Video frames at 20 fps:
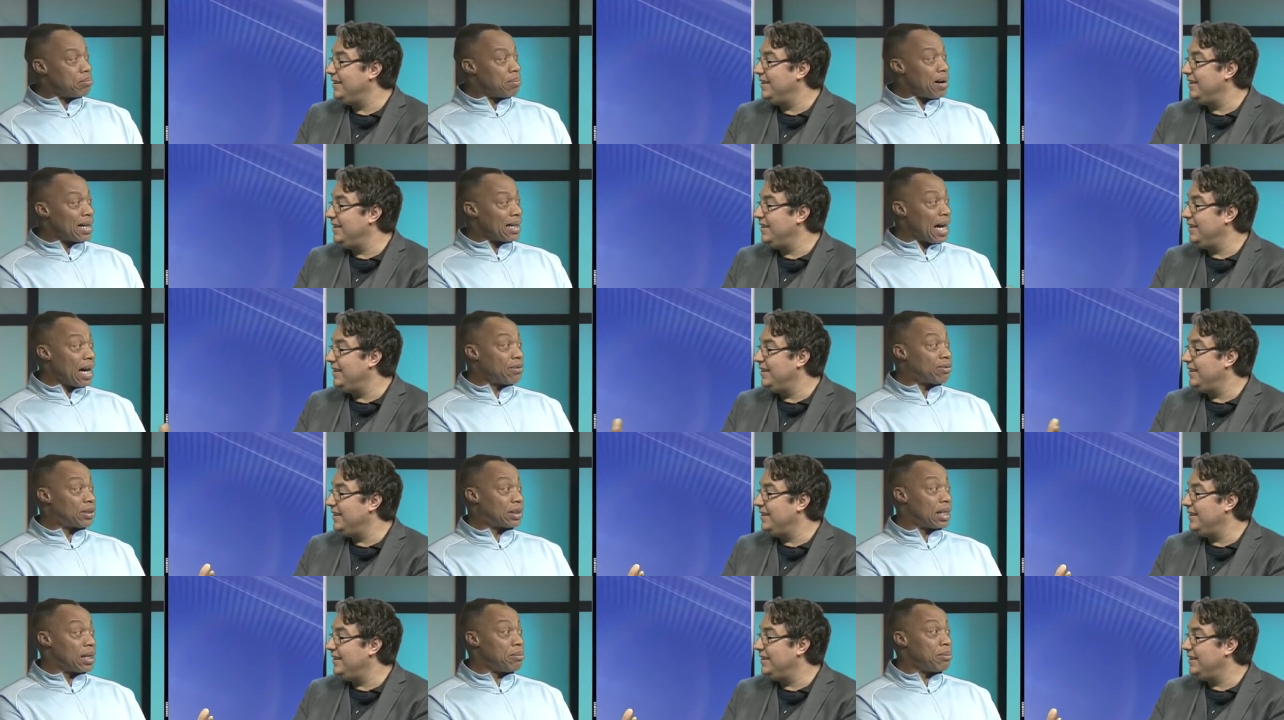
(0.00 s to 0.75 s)
Speaker 1: my
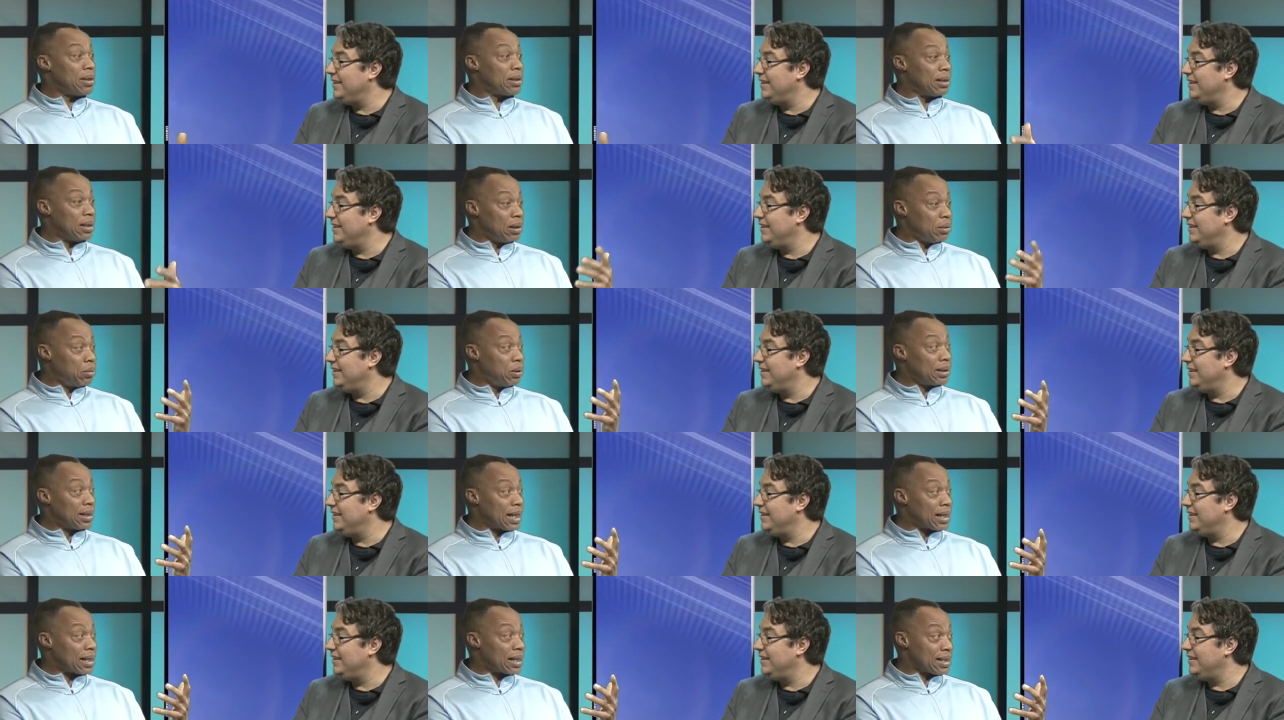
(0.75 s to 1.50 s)
life seemingly
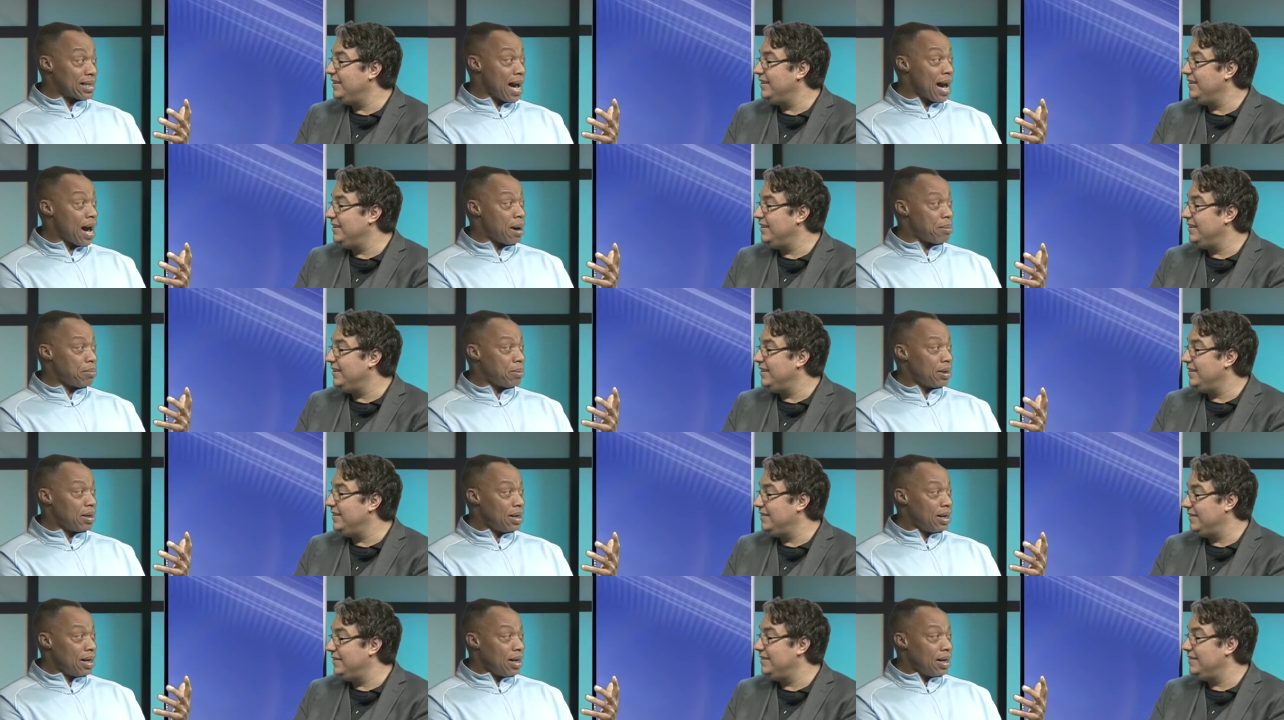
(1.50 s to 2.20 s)
was at the top.